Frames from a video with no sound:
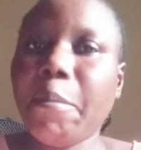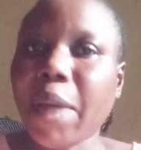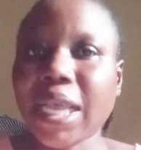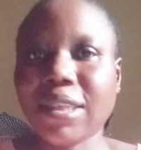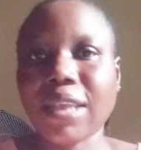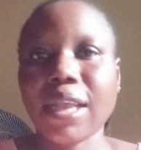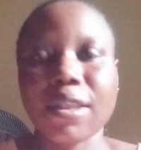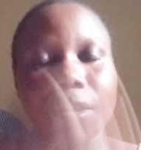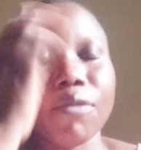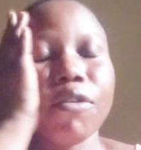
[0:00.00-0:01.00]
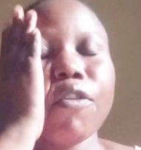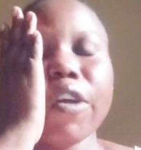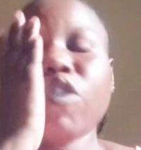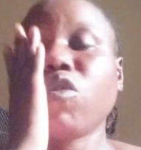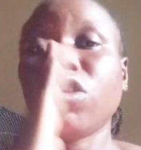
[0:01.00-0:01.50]
mindset
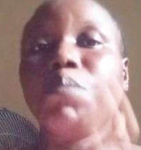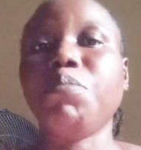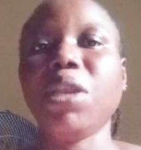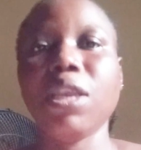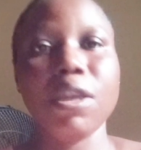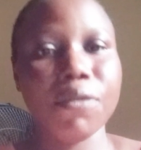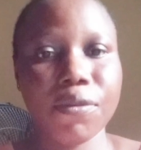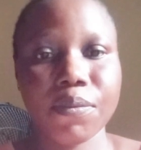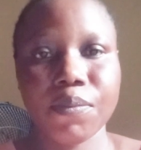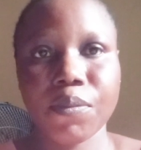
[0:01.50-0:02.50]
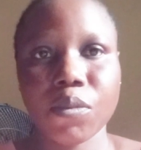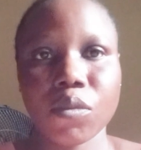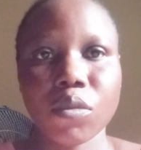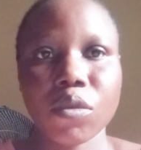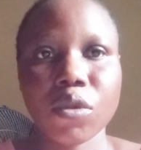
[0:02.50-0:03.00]
refers to the belief
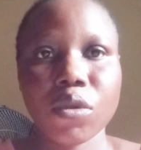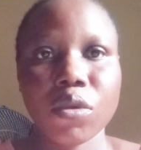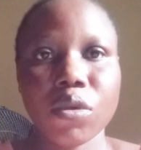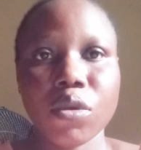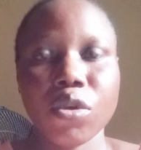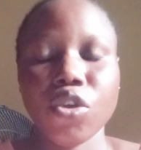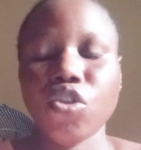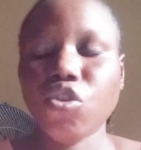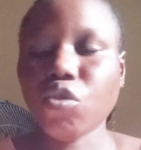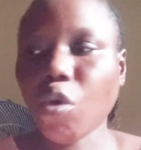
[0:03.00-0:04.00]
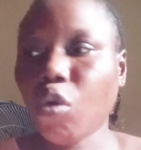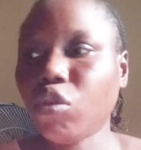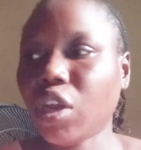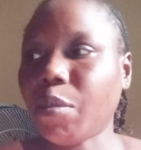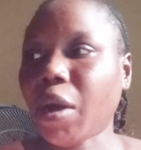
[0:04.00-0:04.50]
you
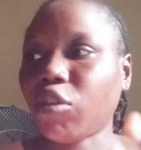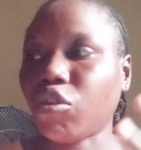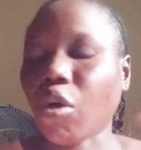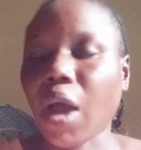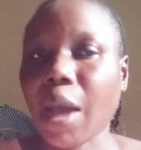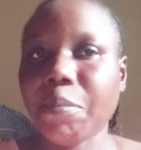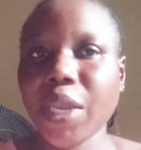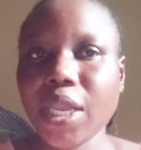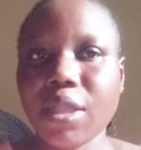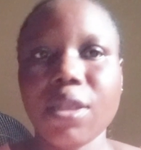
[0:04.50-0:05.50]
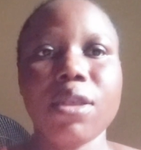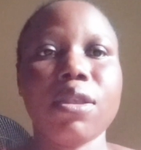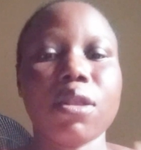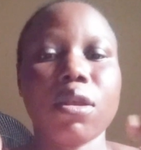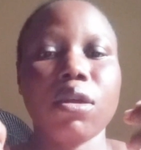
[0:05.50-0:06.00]
hold about your
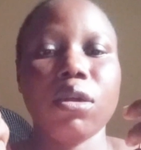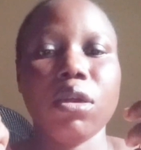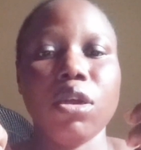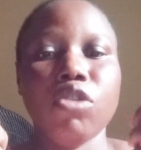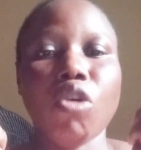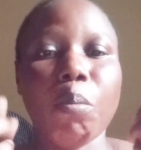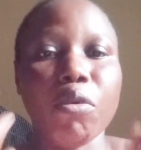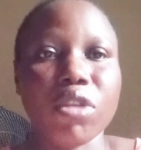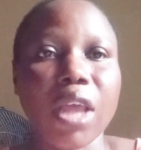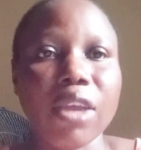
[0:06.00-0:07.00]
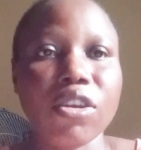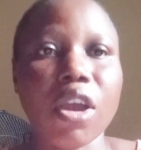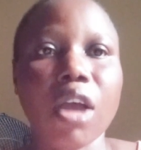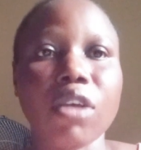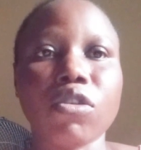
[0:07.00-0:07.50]
abilities, your
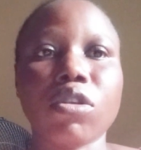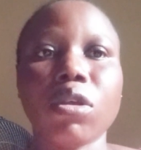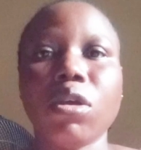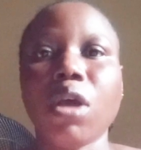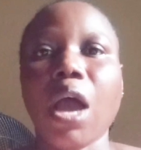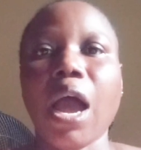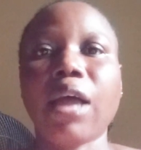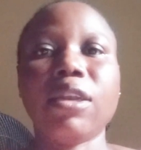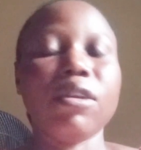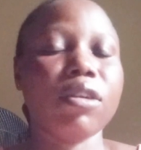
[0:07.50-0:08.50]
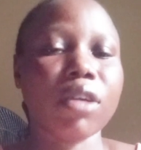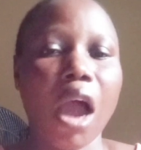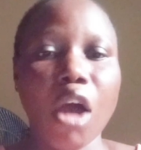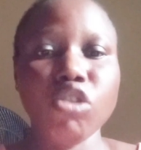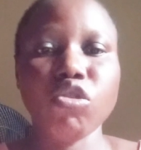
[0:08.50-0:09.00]
potentials, and
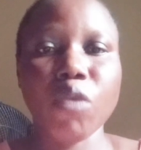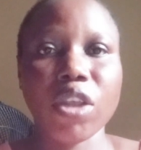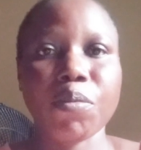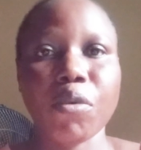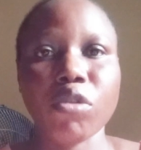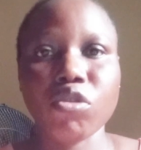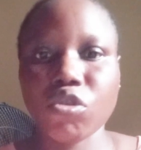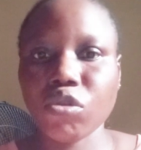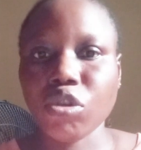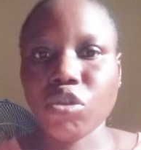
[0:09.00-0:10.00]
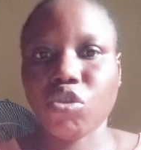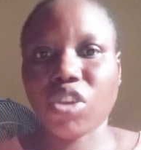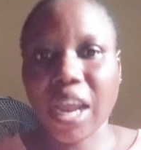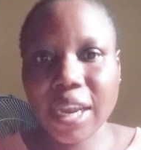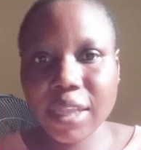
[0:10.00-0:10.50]
how you respond to
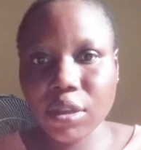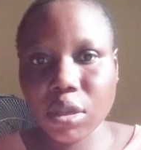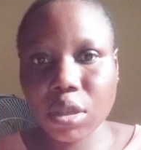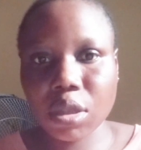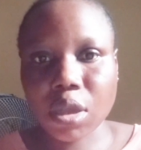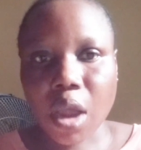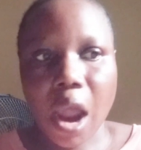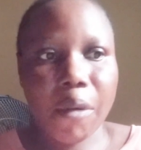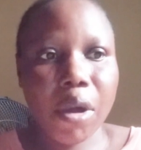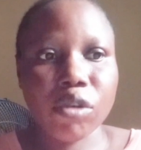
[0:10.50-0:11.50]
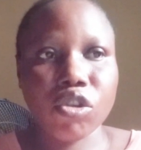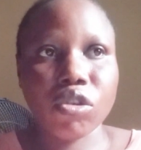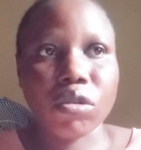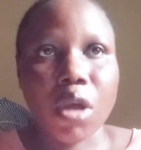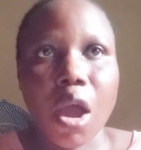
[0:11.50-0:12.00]
challenges around
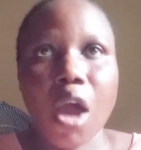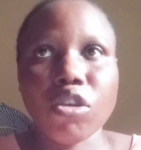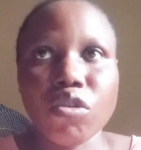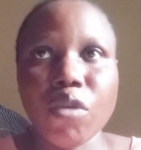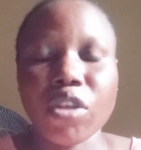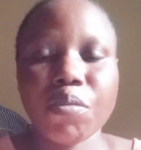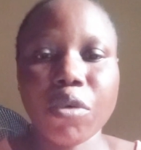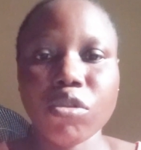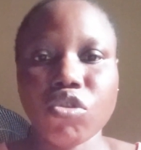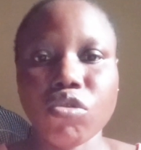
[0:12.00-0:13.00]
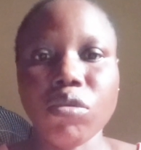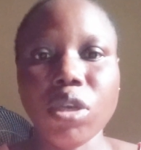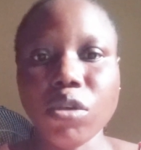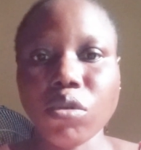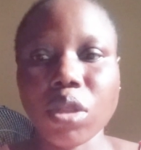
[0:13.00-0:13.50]
you, how you respond to
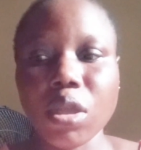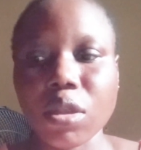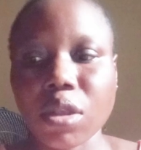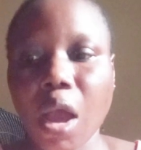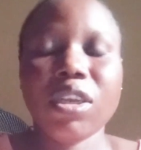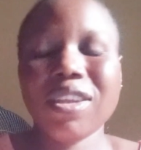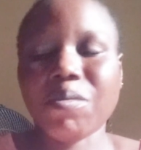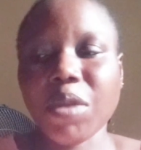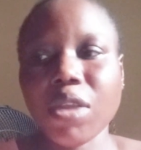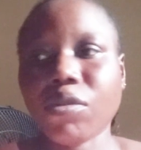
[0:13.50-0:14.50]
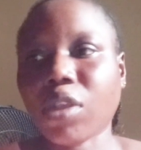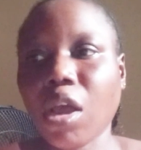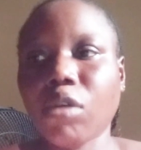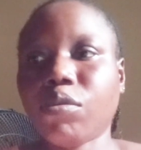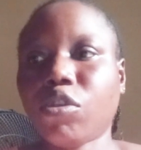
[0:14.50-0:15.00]
new things. These beliefs
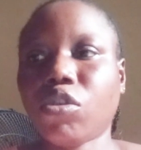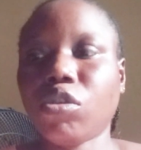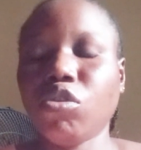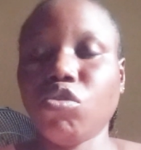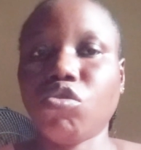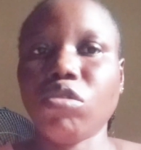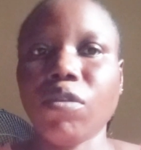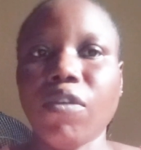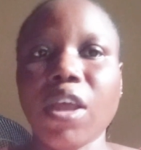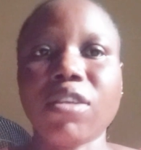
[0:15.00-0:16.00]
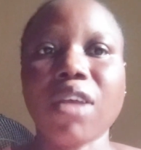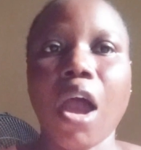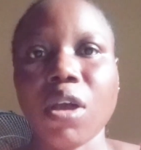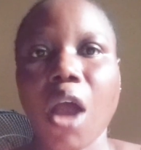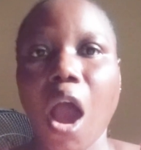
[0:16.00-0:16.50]
helps you to influence
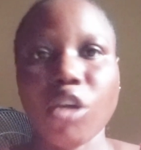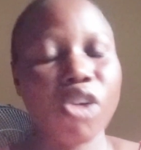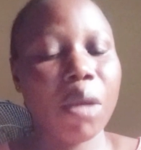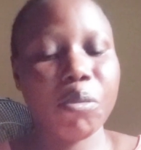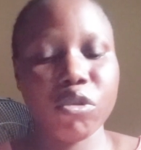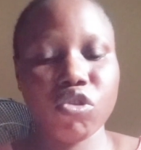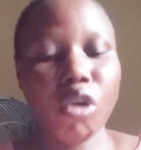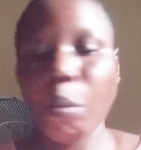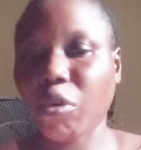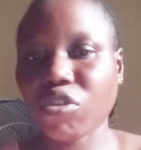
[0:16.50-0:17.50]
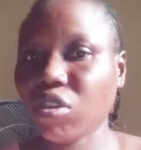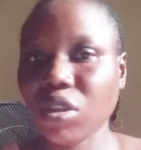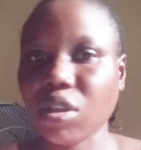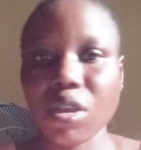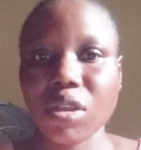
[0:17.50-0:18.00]
how you approach
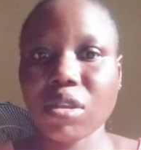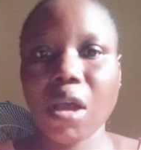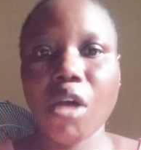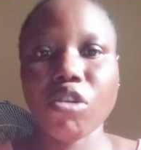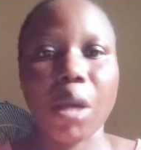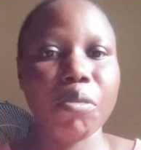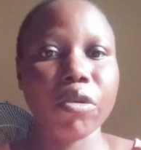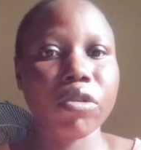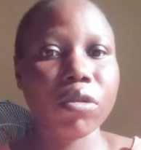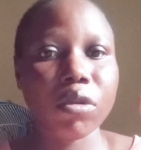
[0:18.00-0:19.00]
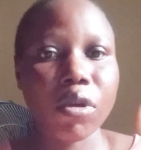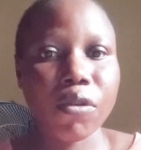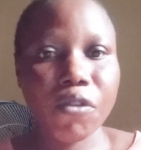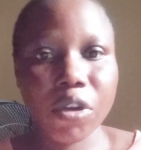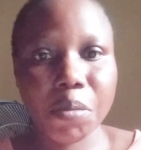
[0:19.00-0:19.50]
opportunities, how you approach
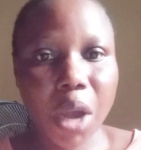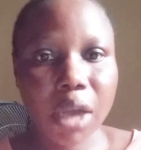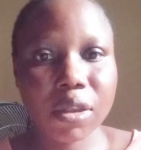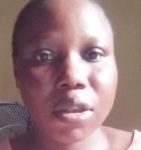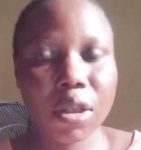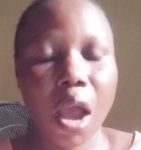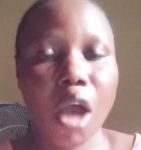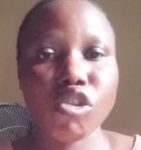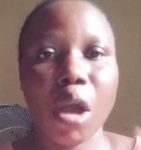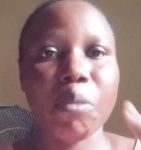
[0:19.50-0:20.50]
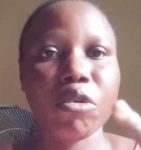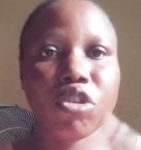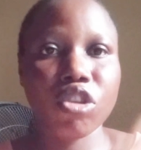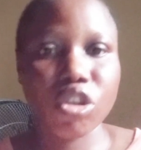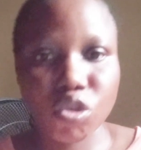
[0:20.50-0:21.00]
feedbacks, how you approach
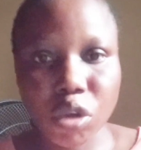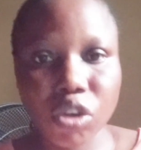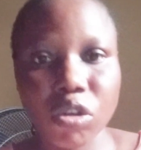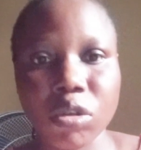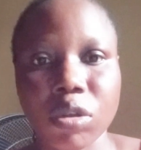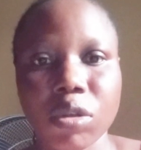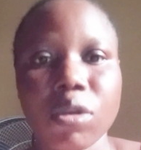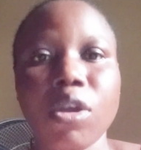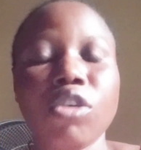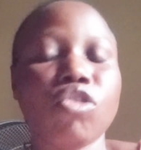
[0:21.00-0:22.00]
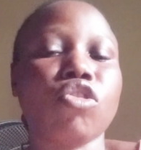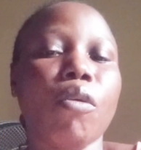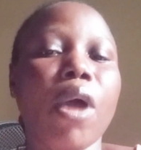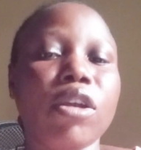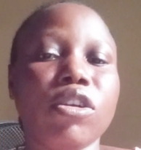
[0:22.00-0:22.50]
situations
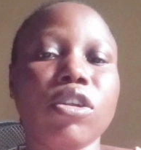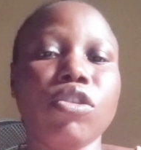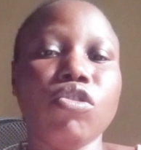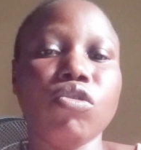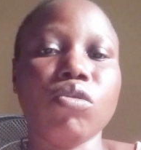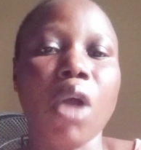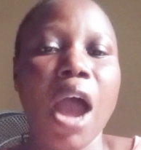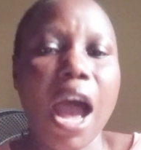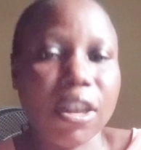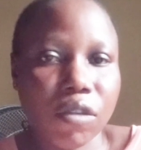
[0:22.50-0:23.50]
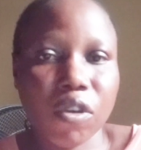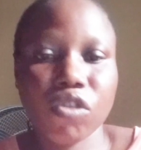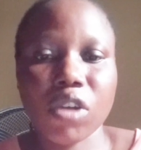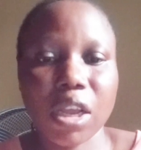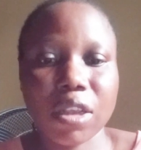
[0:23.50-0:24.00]
surrounding you as a virtual